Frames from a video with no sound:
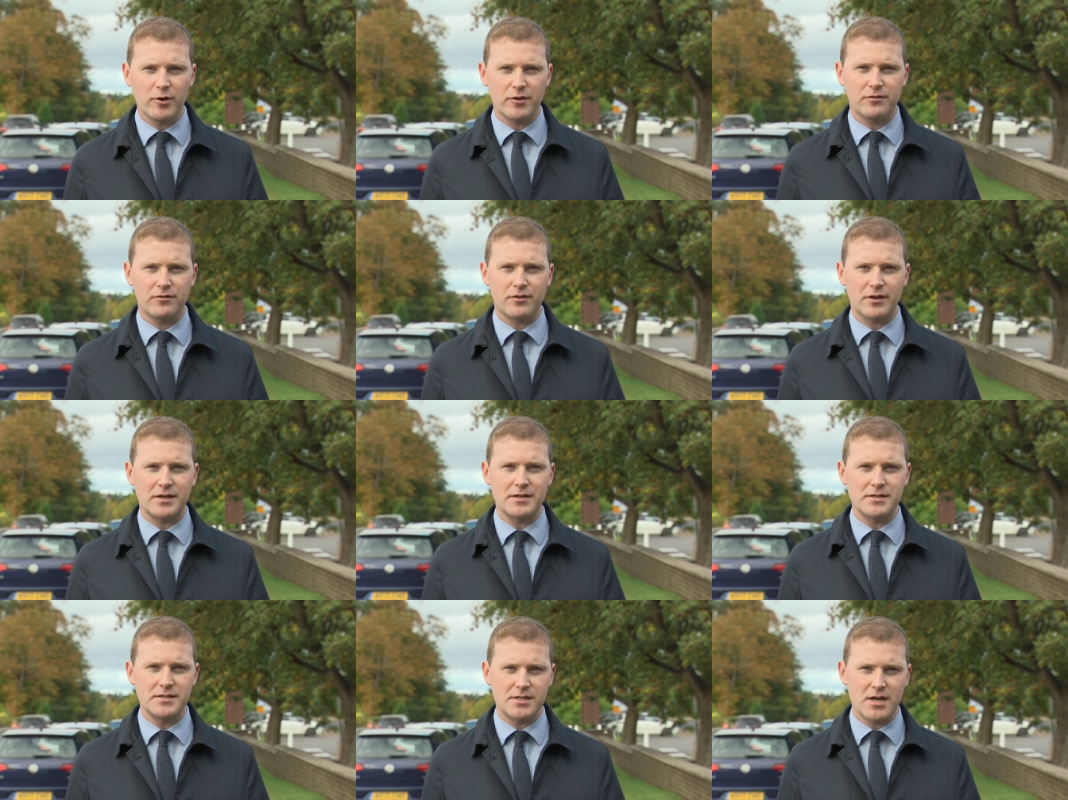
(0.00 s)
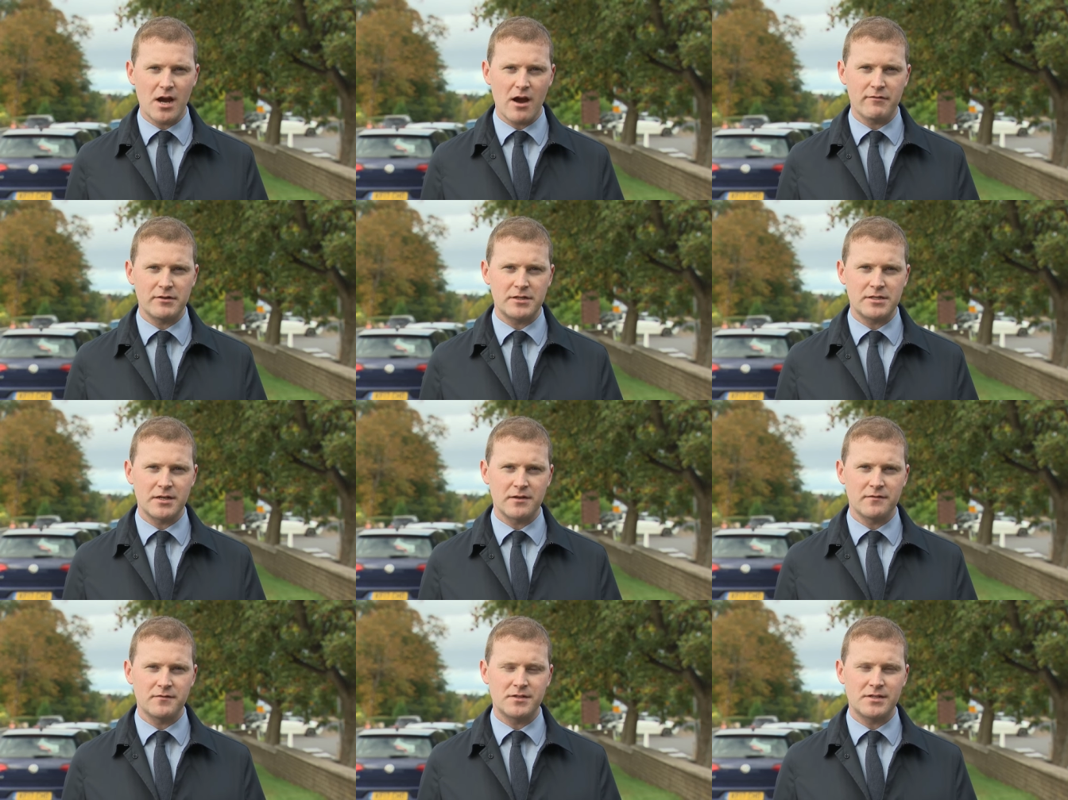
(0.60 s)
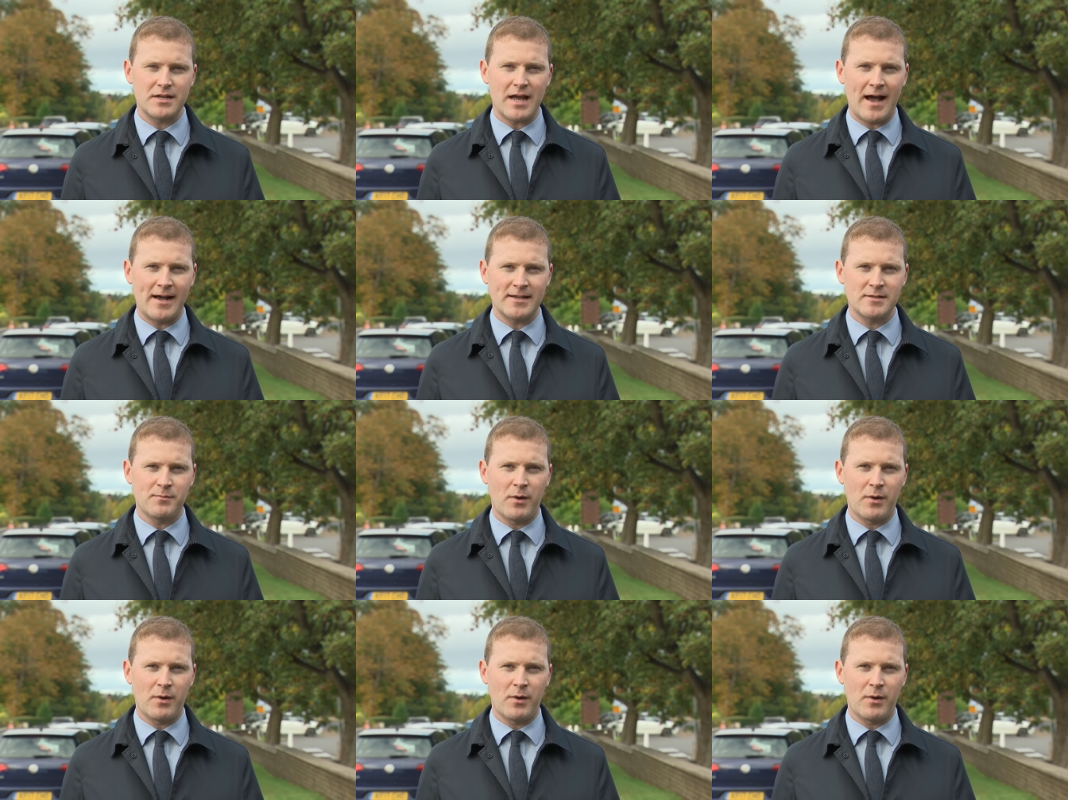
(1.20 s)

with the Conservatives as